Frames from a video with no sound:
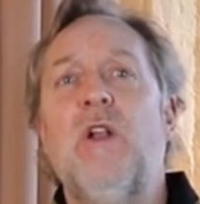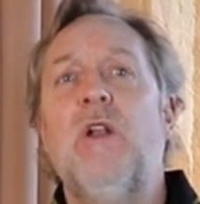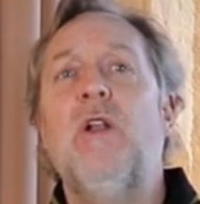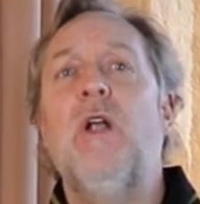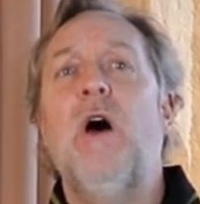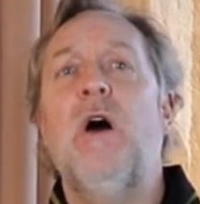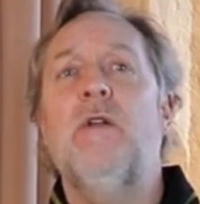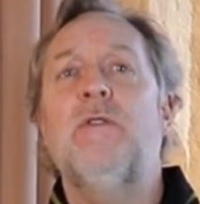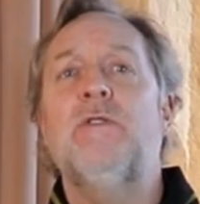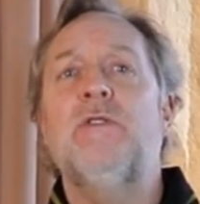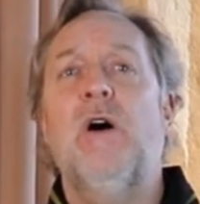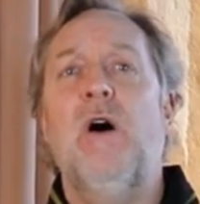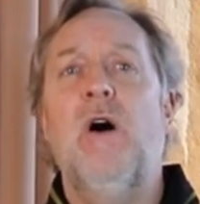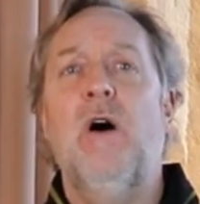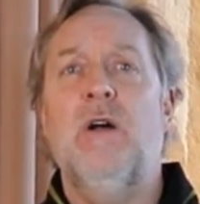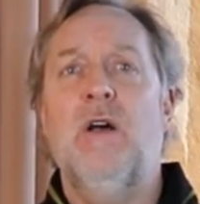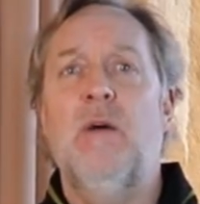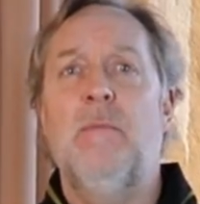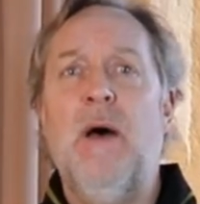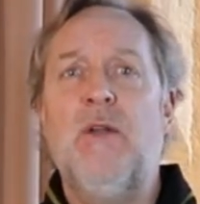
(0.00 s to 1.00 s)
a lot of
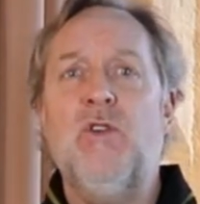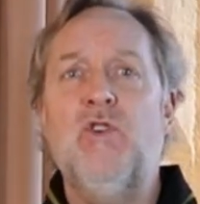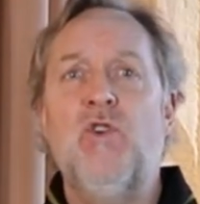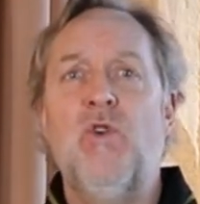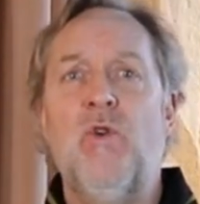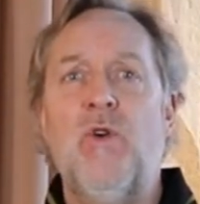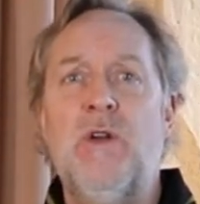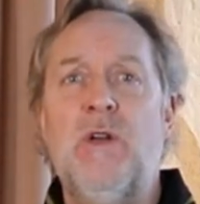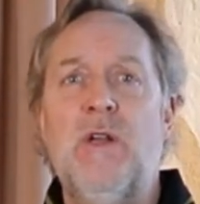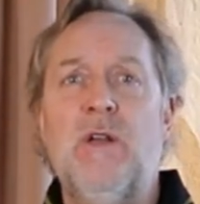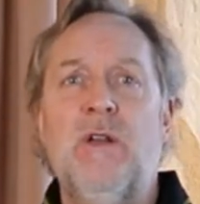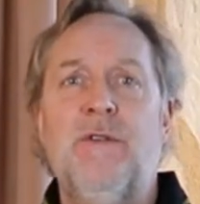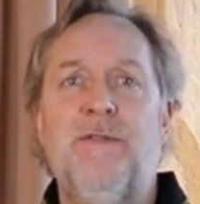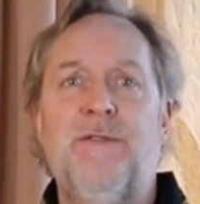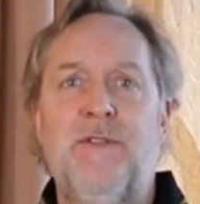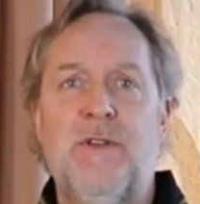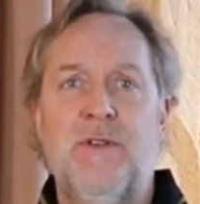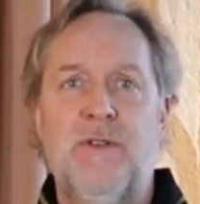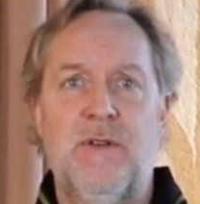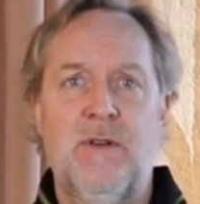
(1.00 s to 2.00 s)
talk about joining the
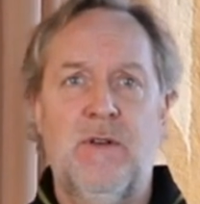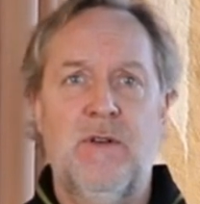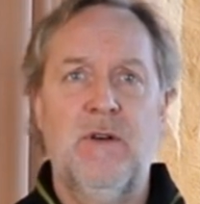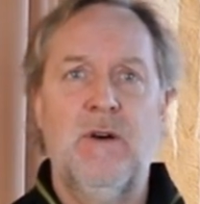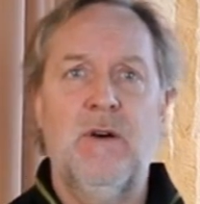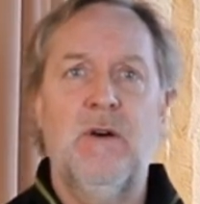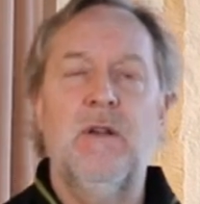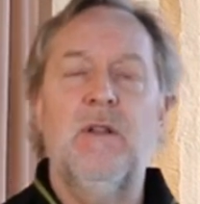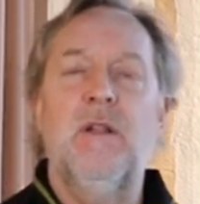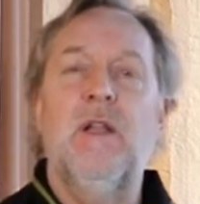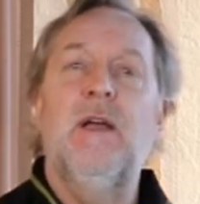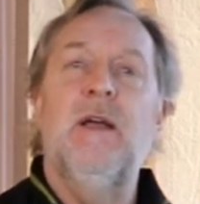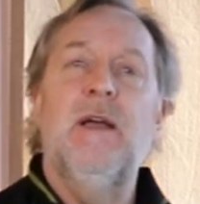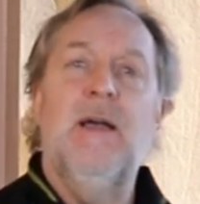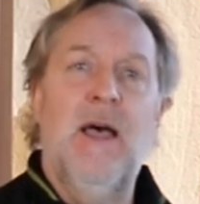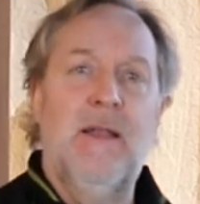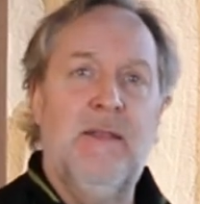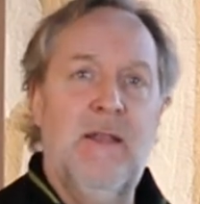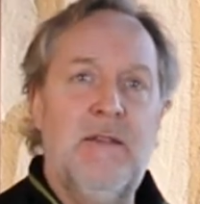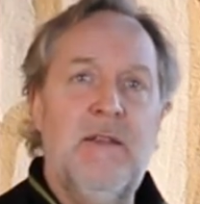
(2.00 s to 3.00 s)
physical
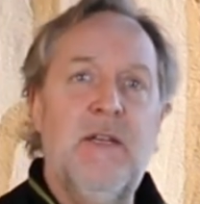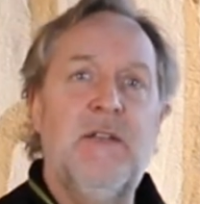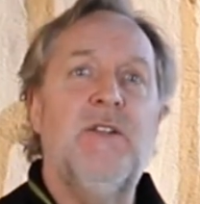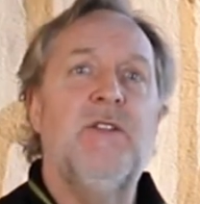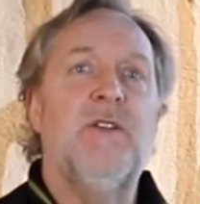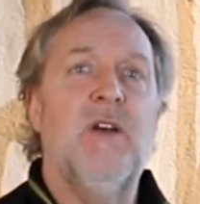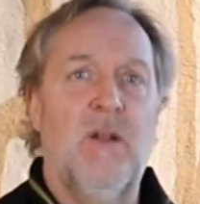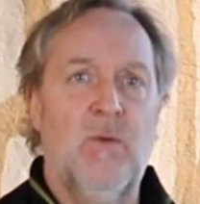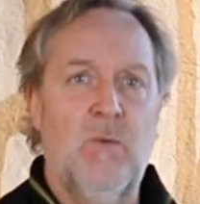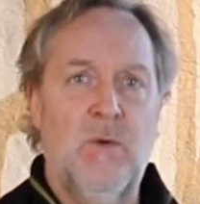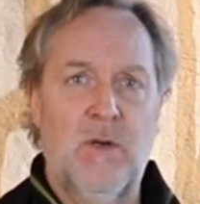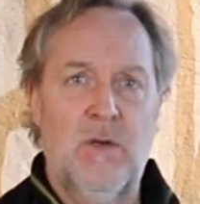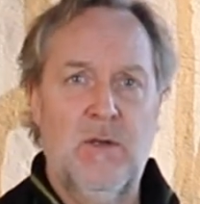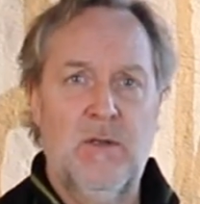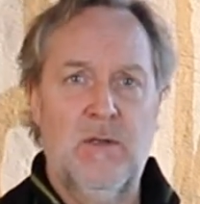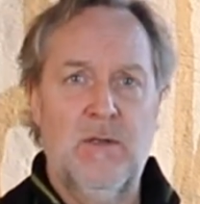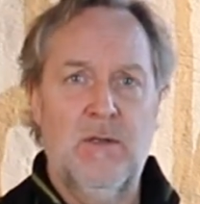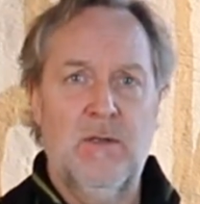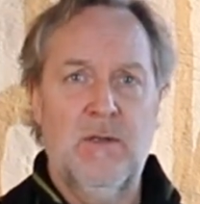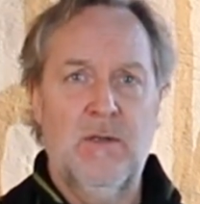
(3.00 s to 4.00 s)
and the digital
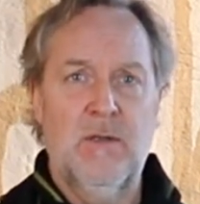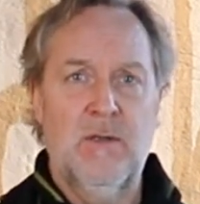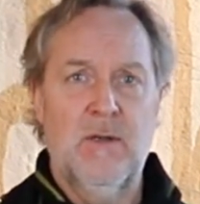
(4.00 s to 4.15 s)
world.